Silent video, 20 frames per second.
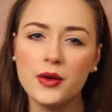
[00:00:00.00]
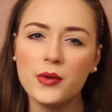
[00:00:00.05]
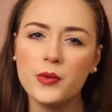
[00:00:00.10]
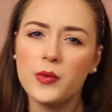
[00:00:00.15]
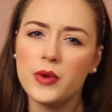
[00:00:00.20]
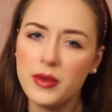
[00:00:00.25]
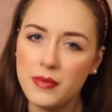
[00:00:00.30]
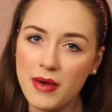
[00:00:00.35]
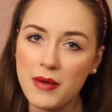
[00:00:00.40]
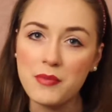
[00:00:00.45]

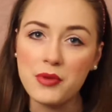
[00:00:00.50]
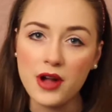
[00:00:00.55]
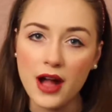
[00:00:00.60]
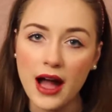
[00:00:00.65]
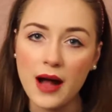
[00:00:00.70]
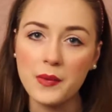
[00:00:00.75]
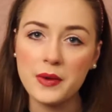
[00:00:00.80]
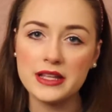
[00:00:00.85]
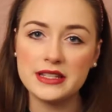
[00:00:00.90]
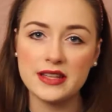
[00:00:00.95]
Remember
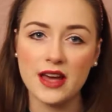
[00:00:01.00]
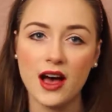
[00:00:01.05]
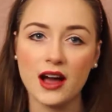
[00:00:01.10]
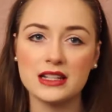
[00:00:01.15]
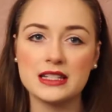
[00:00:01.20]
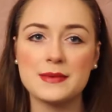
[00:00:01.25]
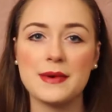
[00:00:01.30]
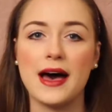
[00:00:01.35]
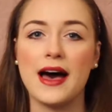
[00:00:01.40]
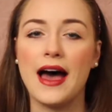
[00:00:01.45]
how we
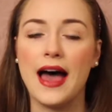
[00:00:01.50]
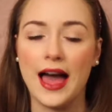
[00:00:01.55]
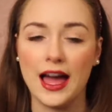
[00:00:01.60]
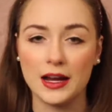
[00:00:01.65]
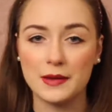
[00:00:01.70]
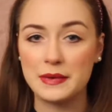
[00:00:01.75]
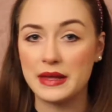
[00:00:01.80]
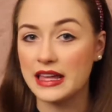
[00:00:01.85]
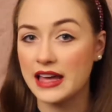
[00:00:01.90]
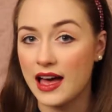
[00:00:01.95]
talked about
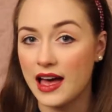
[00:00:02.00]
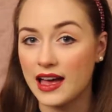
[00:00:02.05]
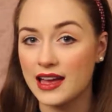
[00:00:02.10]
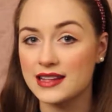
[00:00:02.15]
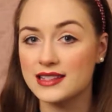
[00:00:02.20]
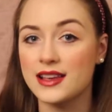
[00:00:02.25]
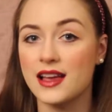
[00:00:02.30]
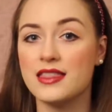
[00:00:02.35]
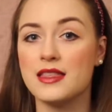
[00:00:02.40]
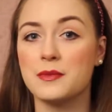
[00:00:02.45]
how to be
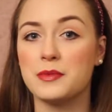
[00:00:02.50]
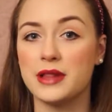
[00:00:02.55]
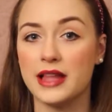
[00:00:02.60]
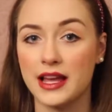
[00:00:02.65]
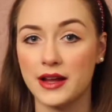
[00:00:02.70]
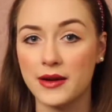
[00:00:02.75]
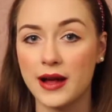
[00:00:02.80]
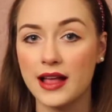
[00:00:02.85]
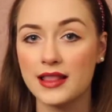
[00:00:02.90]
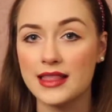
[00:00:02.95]
kind on the
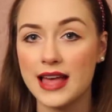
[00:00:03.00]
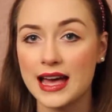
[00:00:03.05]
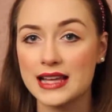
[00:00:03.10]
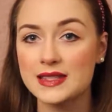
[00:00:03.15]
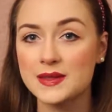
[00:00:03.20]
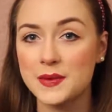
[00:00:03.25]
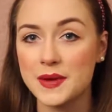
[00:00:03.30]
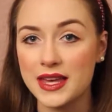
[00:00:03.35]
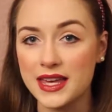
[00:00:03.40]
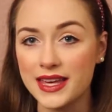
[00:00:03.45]
playground
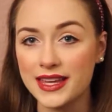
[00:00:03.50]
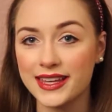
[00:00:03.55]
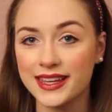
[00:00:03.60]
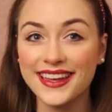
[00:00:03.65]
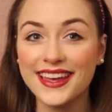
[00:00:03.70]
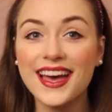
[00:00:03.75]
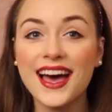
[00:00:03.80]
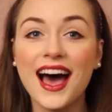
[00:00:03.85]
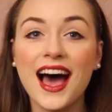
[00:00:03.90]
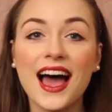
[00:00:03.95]
last week?
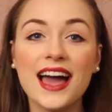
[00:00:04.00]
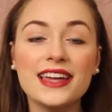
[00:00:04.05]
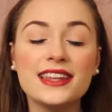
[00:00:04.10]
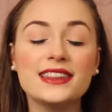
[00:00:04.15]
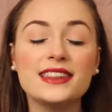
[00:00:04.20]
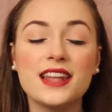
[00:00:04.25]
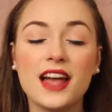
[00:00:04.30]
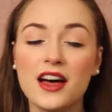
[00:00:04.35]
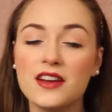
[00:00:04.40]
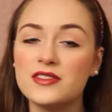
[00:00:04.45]
I
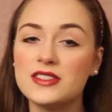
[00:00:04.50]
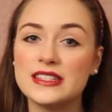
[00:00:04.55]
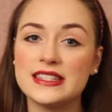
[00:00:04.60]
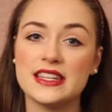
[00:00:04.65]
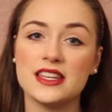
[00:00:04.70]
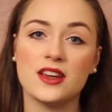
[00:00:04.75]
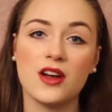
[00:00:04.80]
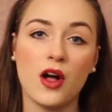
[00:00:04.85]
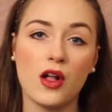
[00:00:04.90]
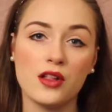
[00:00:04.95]
love
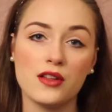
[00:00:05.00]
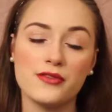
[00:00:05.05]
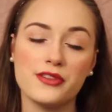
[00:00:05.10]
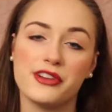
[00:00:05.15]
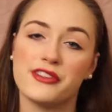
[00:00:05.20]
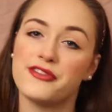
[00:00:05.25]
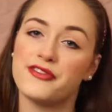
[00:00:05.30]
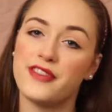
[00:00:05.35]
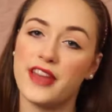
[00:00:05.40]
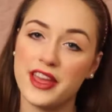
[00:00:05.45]
seeing all of
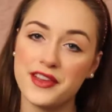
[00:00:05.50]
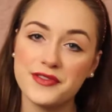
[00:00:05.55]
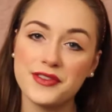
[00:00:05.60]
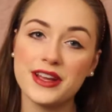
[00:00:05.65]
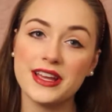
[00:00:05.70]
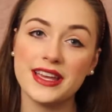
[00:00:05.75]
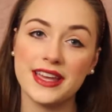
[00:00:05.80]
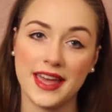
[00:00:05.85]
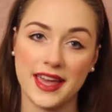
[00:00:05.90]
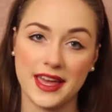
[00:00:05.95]
your
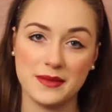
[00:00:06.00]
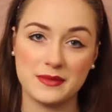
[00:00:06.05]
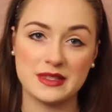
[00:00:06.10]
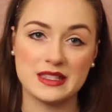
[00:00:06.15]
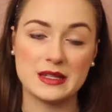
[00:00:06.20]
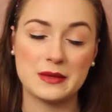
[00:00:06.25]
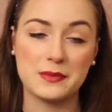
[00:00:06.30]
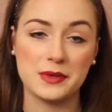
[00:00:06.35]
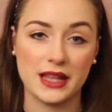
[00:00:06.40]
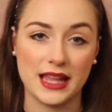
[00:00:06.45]
favorite games
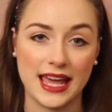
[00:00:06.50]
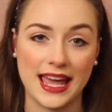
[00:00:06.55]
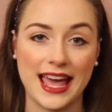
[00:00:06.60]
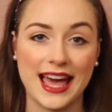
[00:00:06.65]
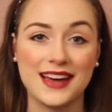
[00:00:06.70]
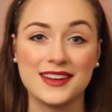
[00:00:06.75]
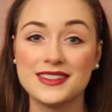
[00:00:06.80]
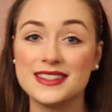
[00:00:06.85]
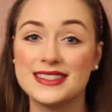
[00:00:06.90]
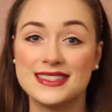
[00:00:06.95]
to play
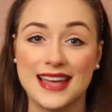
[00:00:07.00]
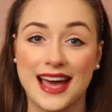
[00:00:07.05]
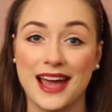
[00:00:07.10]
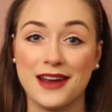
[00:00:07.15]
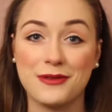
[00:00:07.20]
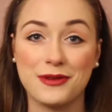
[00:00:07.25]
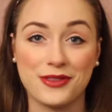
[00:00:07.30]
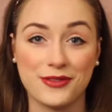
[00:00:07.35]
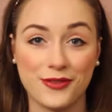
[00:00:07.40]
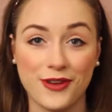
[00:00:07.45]

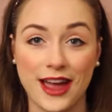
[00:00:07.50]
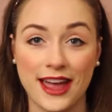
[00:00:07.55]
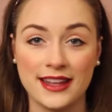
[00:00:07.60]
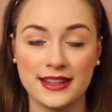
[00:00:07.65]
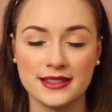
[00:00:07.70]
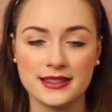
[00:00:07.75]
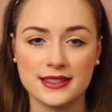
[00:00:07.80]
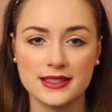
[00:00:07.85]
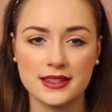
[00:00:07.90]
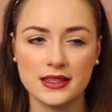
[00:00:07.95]
outside with
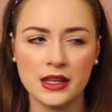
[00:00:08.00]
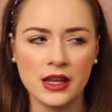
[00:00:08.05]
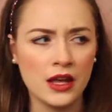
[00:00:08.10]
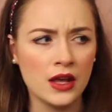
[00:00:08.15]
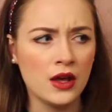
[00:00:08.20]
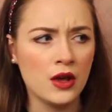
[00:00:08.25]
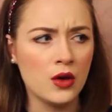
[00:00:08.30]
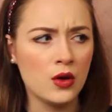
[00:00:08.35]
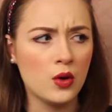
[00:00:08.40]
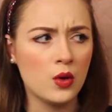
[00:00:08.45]
friends.
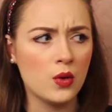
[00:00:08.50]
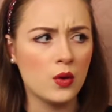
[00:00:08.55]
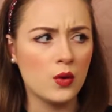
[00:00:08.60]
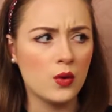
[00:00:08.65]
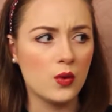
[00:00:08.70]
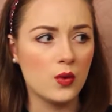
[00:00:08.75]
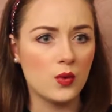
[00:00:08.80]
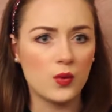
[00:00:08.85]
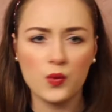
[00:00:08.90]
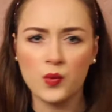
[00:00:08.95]

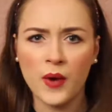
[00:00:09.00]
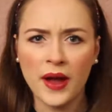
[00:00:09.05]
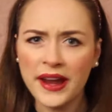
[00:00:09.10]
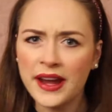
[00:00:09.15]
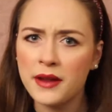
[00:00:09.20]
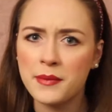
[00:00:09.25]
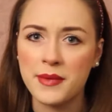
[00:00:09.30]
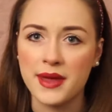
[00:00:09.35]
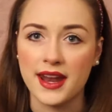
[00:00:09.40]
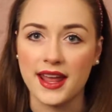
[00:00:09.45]
Wait
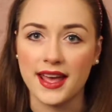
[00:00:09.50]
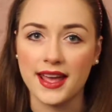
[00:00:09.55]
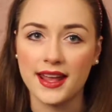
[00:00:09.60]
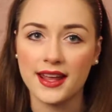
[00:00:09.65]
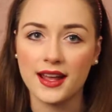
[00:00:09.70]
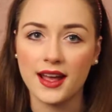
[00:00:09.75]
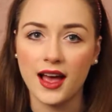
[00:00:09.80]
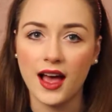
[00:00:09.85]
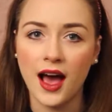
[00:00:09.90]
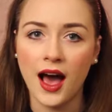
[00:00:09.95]
a minute,
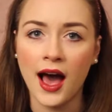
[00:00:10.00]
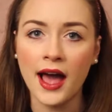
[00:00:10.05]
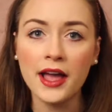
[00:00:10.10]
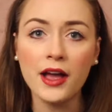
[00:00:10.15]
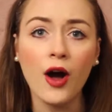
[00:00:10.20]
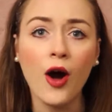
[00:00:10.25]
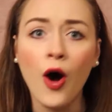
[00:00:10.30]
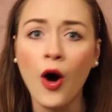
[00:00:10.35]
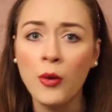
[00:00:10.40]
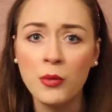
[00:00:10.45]

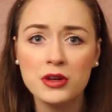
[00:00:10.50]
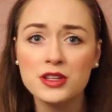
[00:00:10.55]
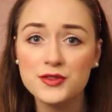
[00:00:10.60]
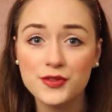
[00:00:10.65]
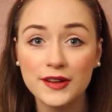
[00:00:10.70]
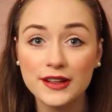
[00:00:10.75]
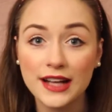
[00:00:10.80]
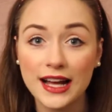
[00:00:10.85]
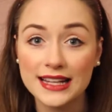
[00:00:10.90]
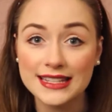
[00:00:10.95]
I almost
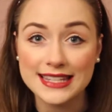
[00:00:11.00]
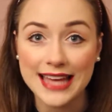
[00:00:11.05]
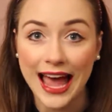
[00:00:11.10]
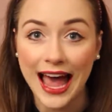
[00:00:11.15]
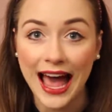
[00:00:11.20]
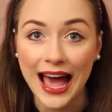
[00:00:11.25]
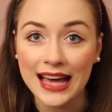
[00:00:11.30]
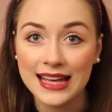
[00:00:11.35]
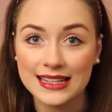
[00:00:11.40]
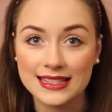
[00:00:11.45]
forgot to
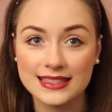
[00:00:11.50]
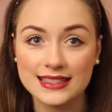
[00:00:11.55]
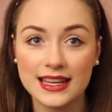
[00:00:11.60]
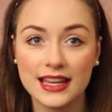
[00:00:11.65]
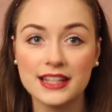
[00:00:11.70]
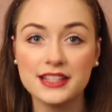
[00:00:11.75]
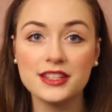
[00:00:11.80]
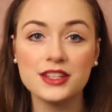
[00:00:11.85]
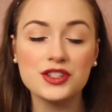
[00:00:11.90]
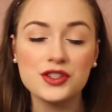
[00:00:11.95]
ask.
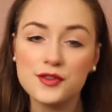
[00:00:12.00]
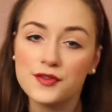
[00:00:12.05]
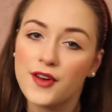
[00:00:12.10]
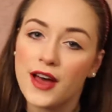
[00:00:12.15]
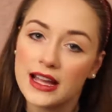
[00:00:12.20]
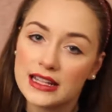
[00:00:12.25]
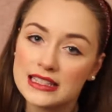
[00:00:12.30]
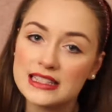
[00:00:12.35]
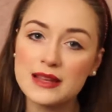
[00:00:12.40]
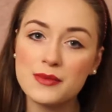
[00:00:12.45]
Did you
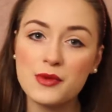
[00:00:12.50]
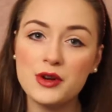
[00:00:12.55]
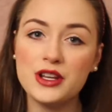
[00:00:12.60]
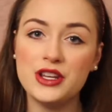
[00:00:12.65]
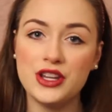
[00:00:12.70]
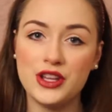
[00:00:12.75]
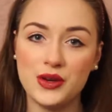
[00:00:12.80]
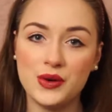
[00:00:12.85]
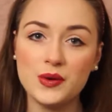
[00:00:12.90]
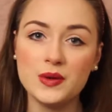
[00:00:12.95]
find someone
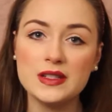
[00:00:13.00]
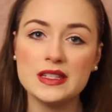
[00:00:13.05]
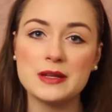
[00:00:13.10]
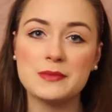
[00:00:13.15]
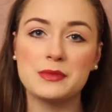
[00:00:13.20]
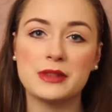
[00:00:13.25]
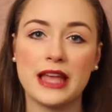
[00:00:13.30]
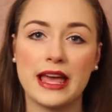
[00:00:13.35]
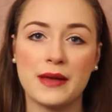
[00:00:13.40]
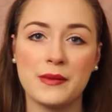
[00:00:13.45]
new to
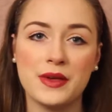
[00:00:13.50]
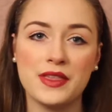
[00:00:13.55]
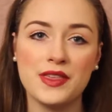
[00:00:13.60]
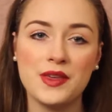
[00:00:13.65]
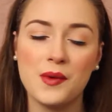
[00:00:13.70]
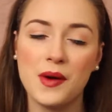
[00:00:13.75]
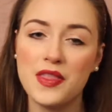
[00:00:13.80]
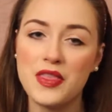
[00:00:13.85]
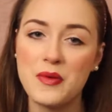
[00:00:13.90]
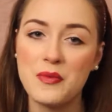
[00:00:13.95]
play with
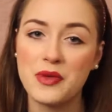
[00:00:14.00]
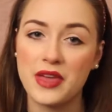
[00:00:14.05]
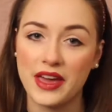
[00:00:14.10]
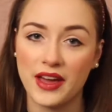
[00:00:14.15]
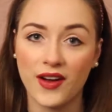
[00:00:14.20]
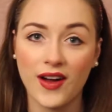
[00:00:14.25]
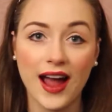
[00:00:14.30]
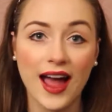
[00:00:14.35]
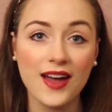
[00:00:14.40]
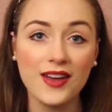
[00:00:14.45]
you on the
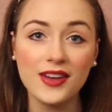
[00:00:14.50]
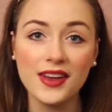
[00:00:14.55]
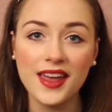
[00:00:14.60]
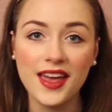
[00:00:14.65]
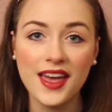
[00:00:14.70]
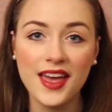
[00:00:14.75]
playground?